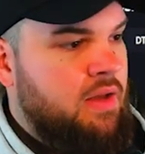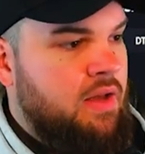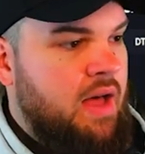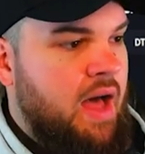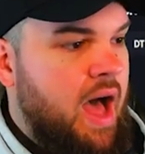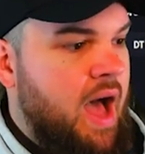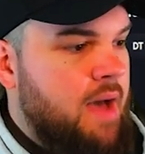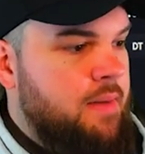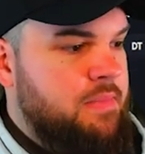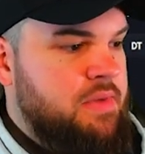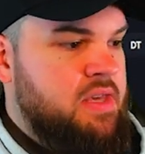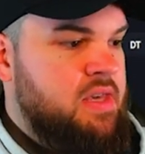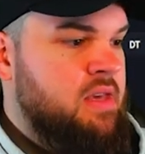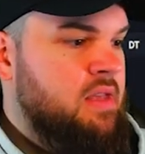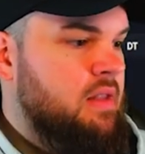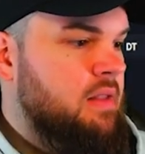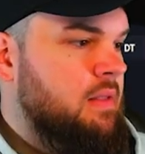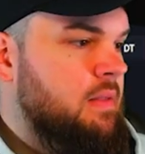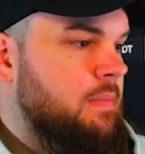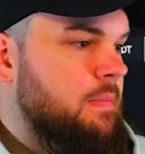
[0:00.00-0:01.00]
I
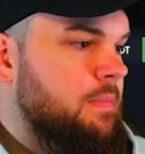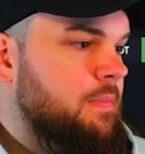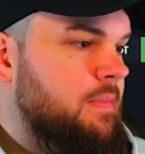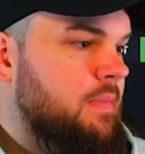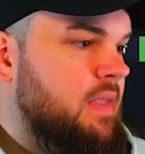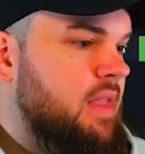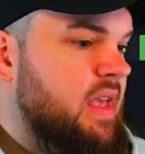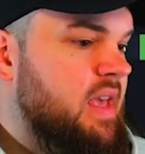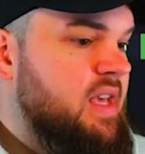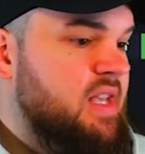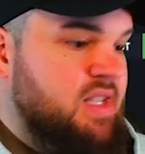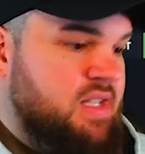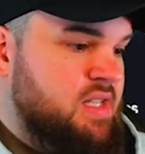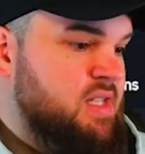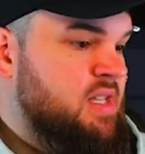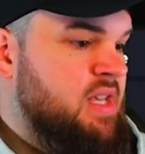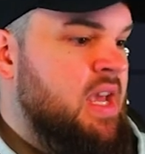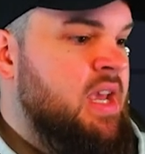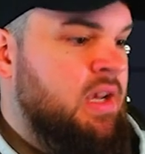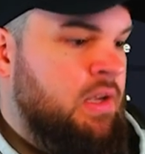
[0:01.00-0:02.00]
mean,
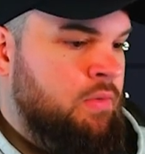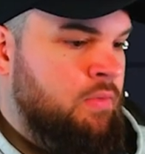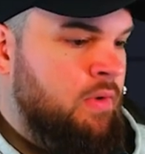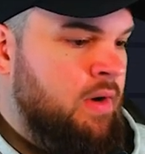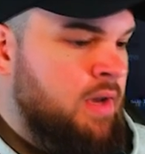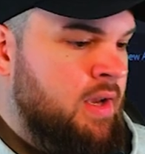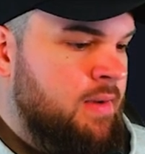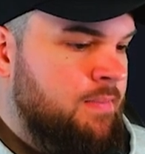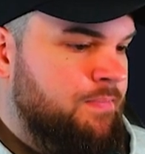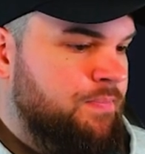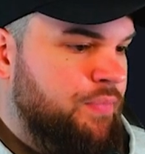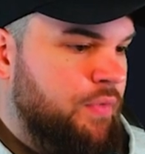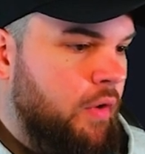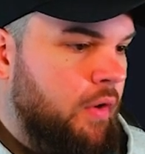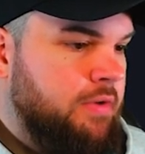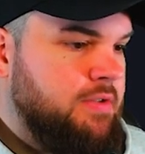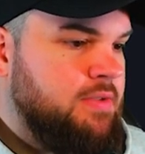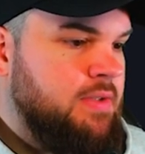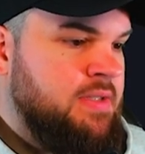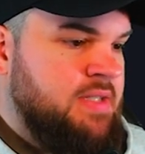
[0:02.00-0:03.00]
insane, right?
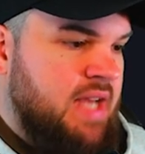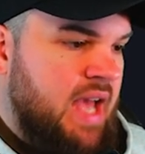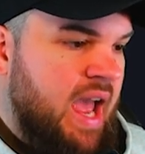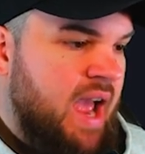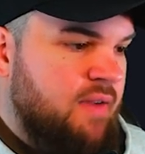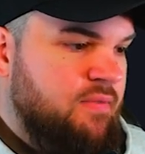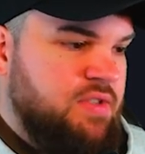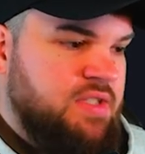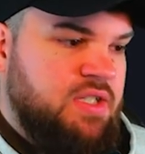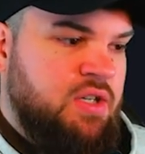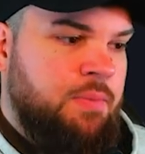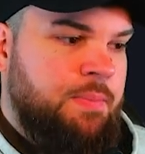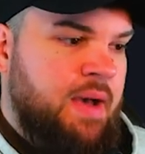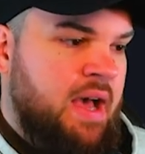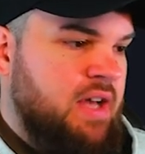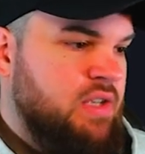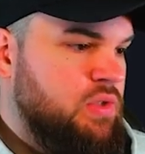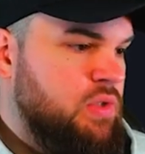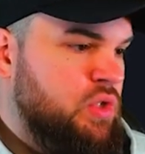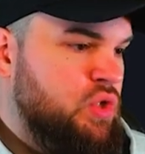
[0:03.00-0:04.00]
Also has every single
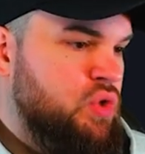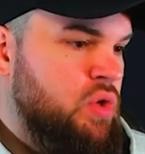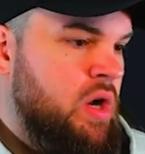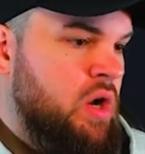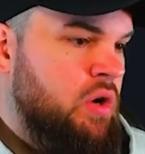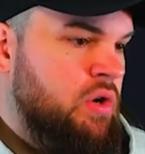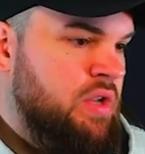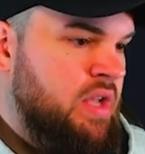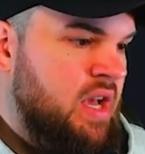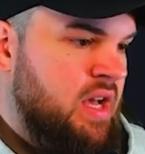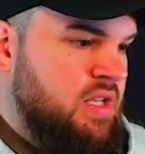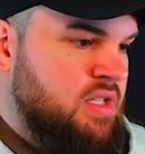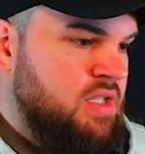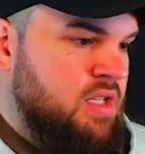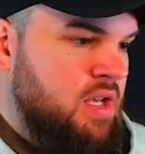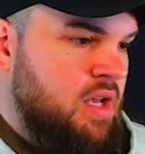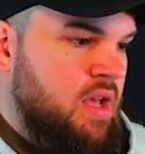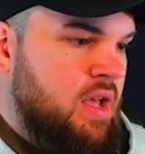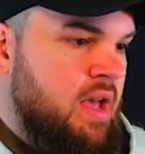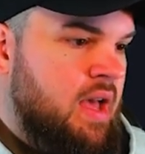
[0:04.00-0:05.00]
pass rush trait on
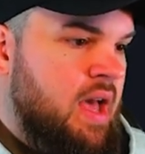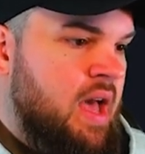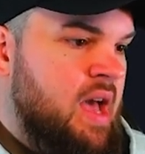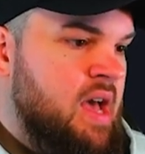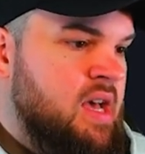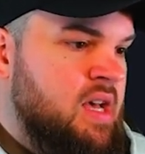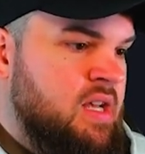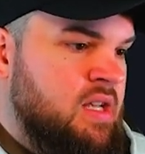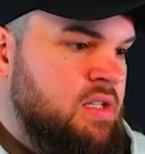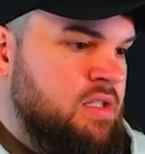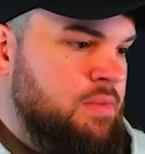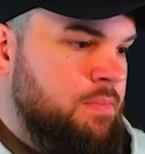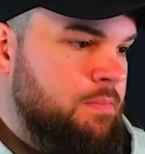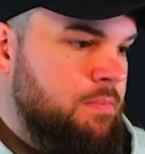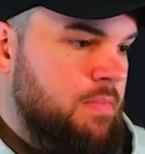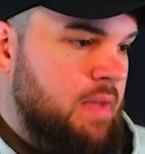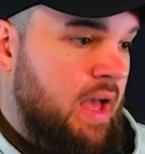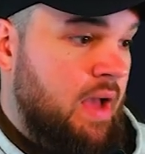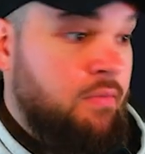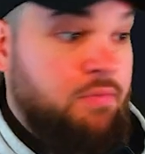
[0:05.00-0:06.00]
yes, has
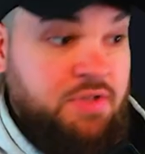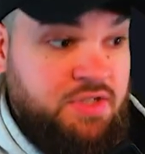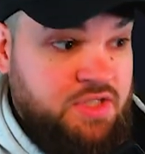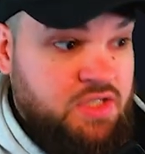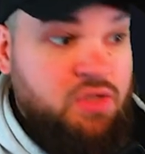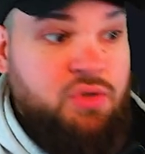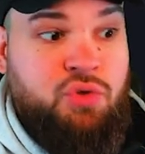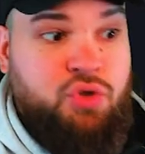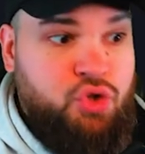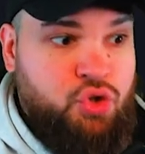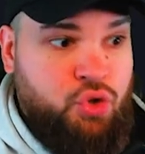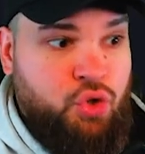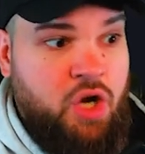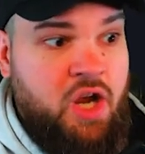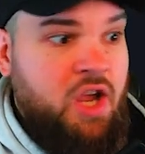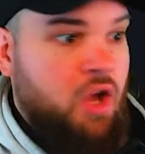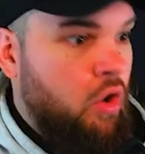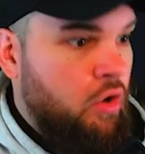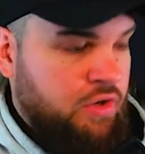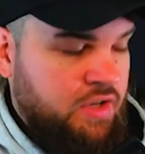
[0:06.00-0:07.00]
every single
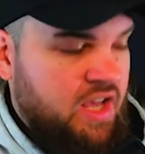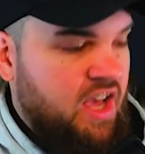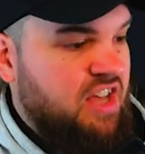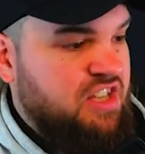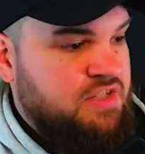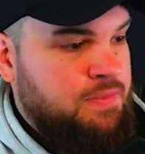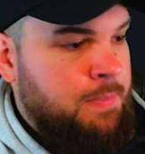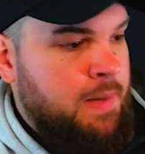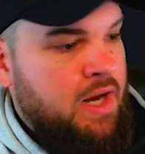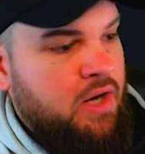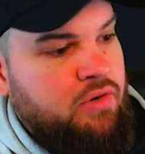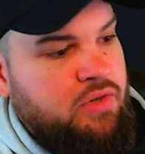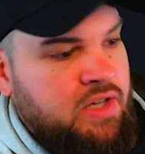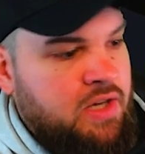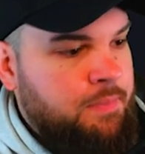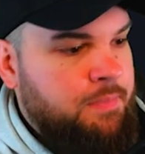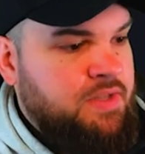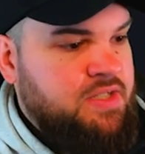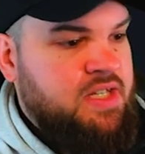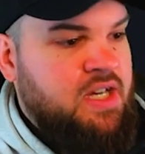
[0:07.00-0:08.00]
trait on yes,
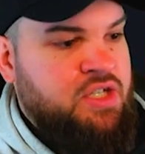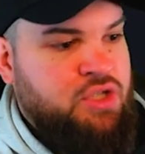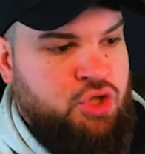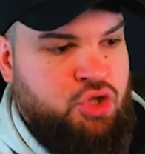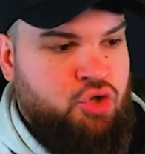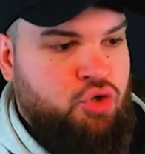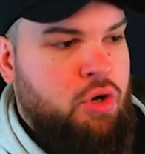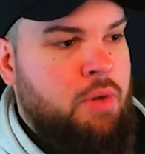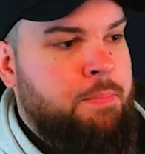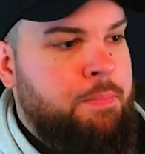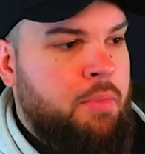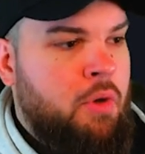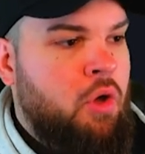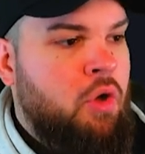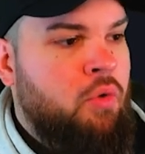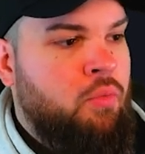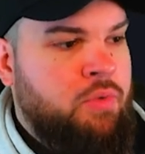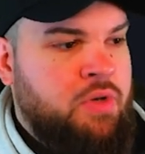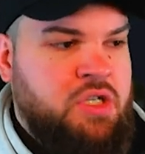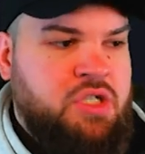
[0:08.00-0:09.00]
period, besides strip
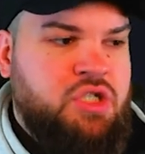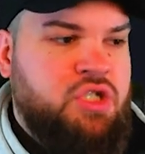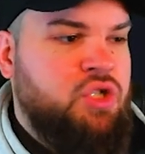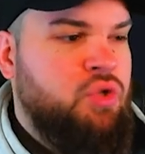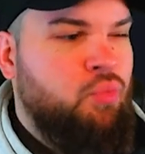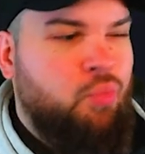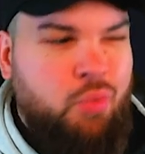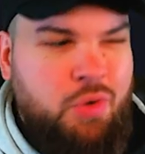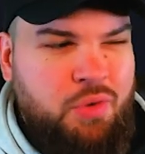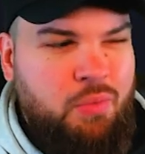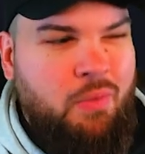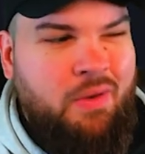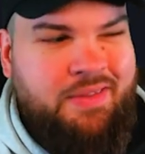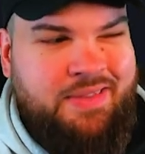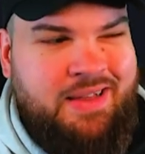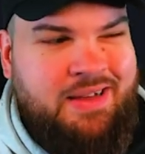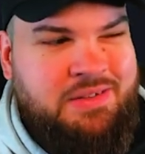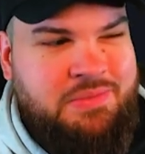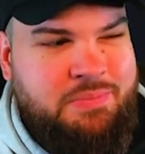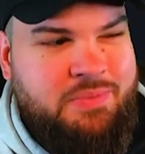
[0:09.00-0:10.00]
ball, which you would want
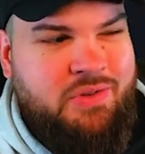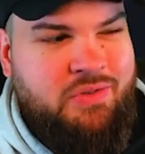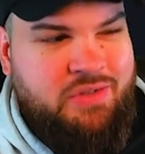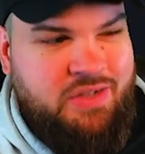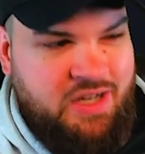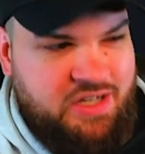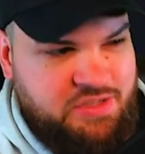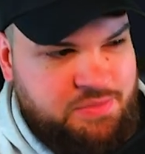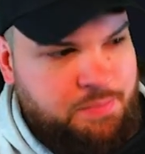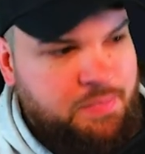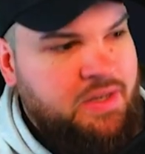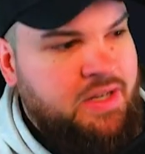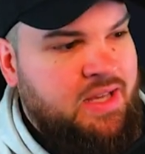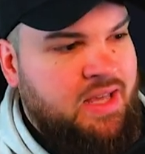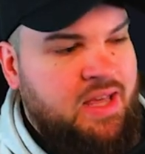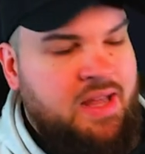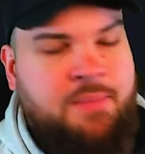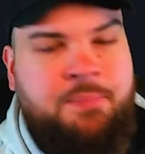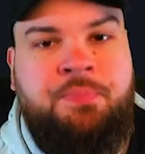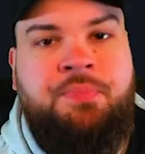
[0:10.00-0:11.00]
that to be on yes, but
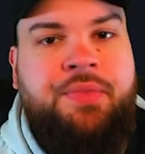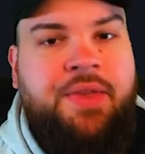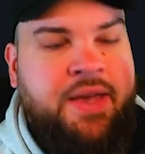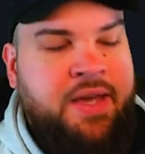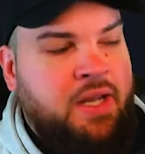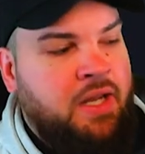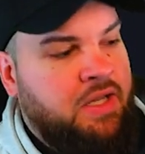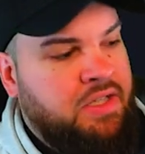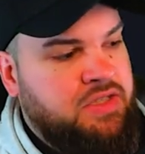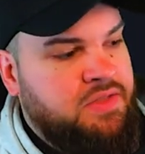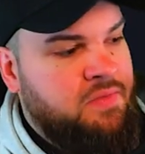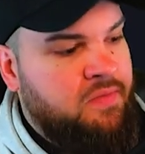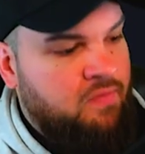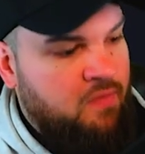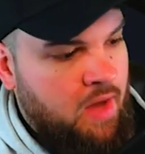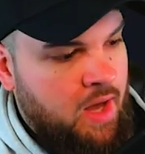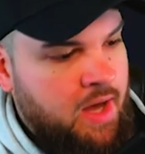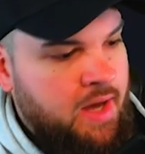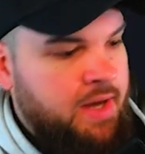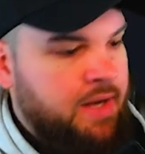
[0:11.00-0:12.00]
again, it is
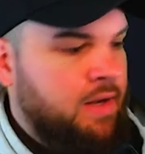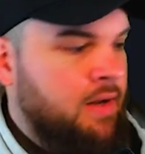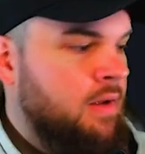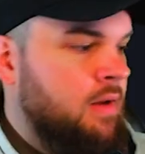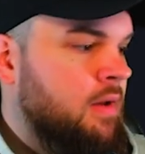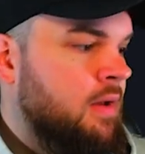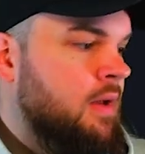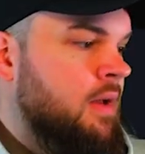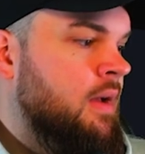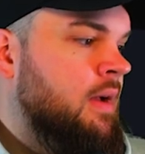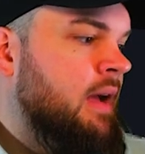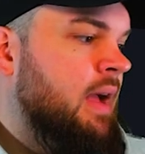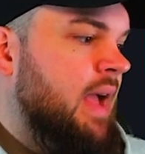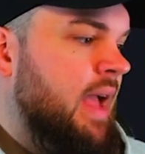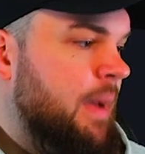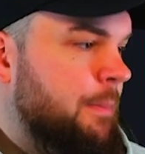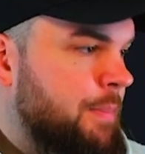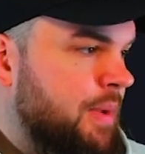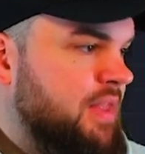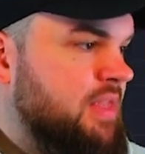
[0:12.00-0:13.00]
fine.
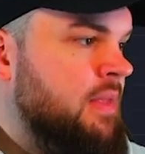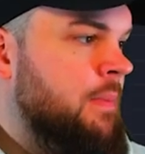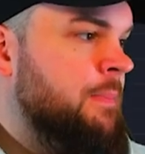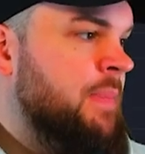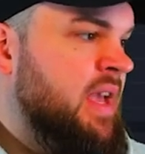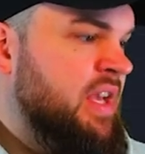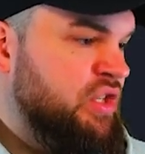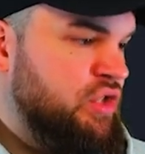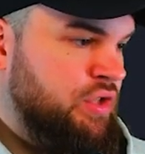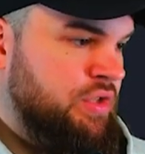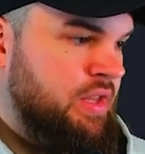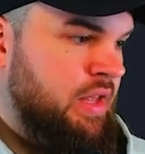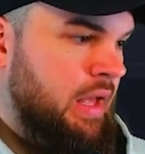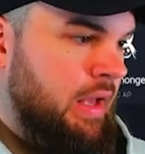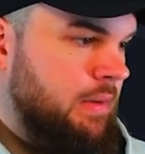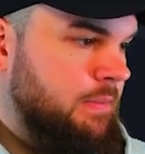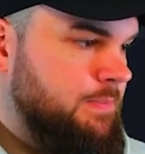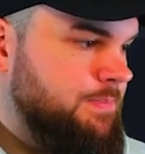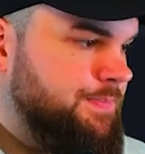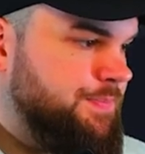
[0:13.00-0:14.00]
But the major thing,
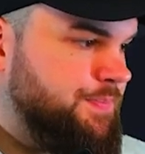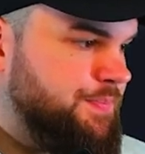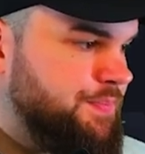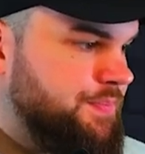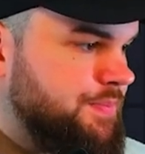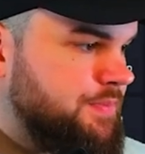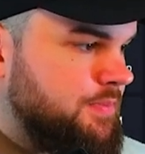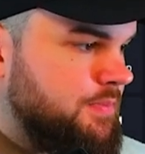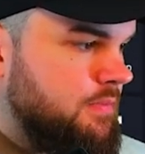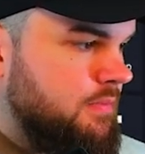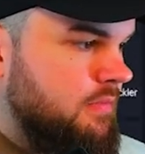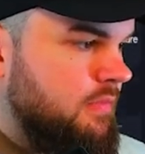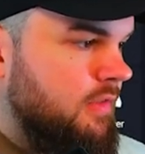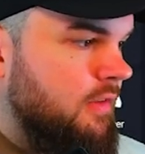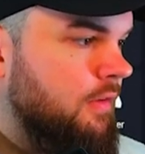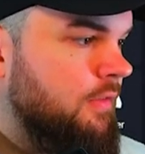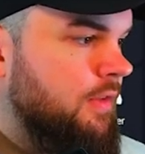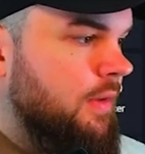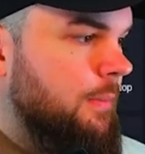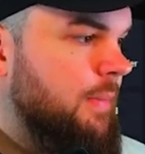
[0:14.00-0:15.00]

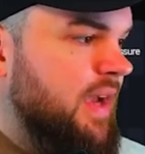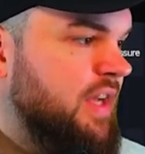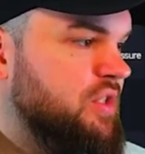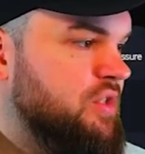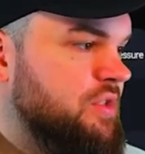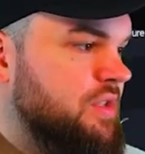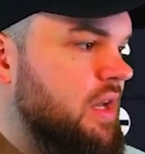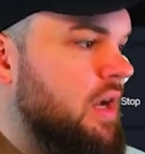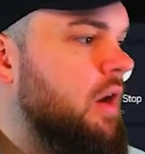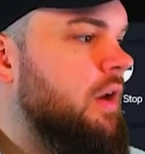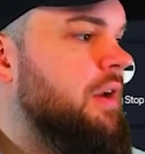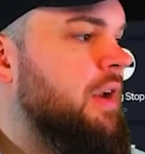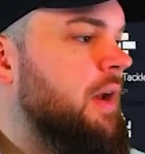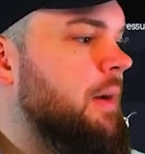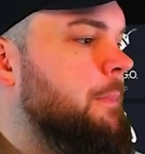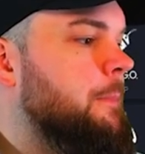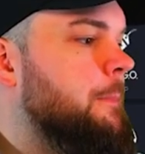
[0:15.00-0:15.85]
the major thing on him,